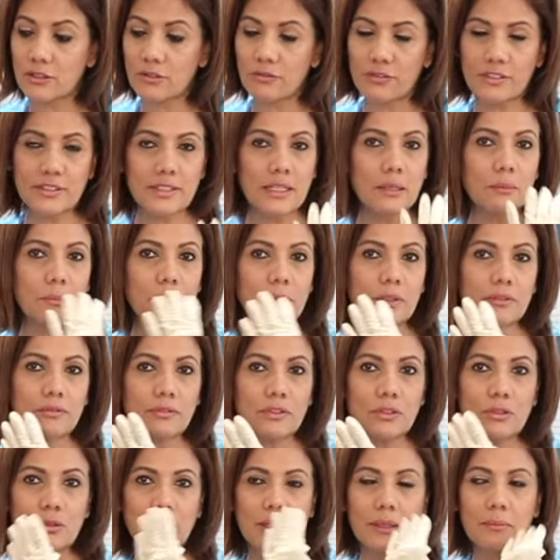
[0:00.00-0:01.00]
So for example, if
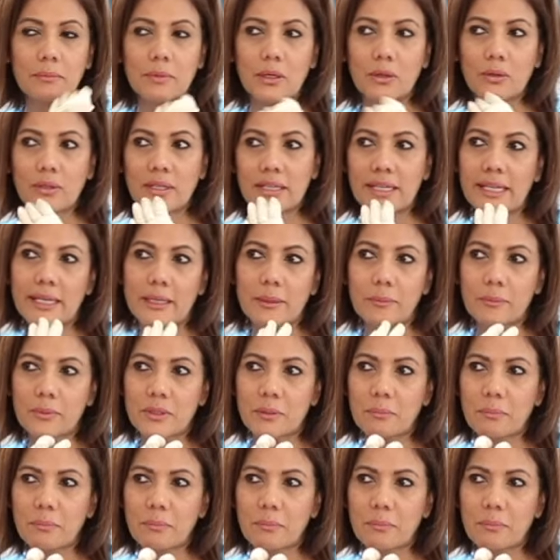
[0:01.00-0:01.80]
you do Emla on lips,